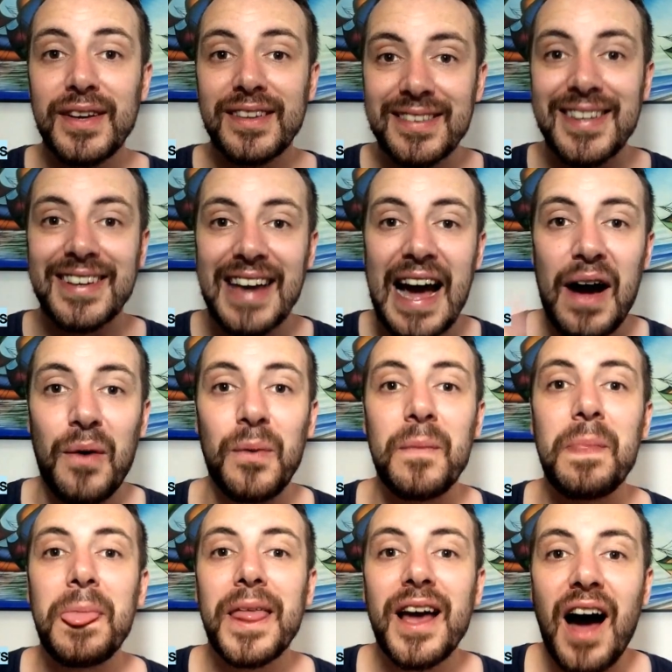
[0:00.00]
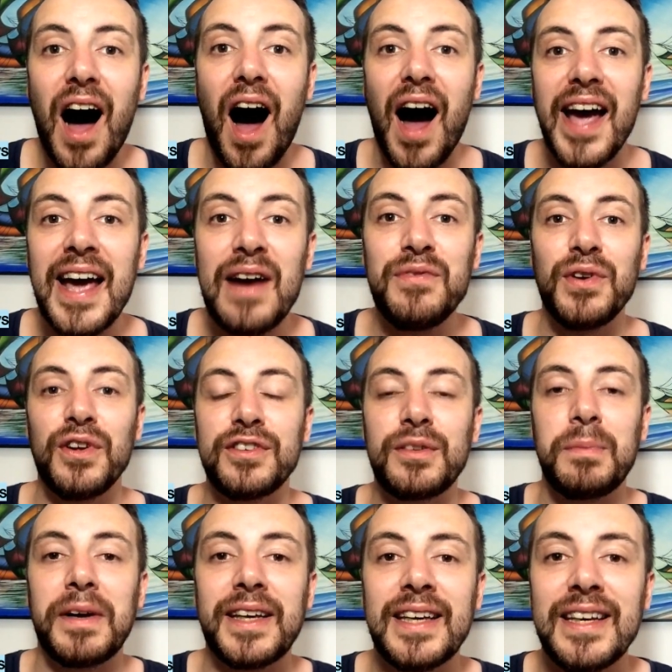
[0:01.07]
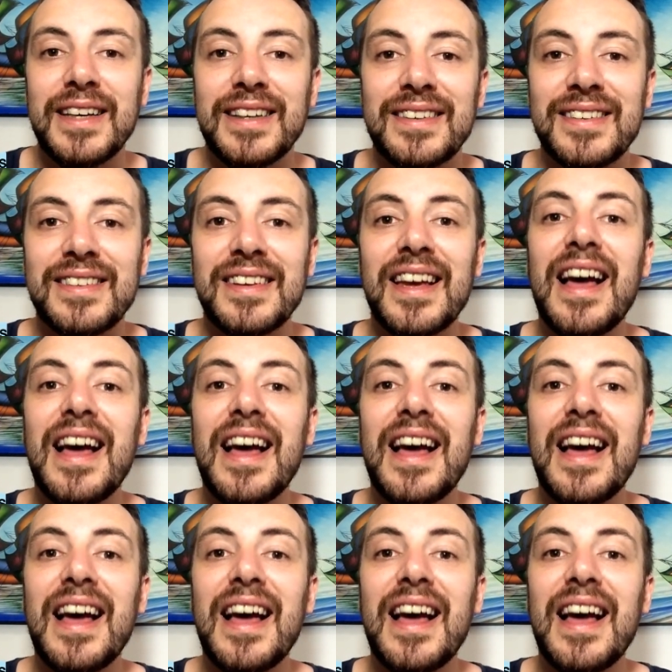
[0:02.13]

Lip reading: to now. I have lost my keys.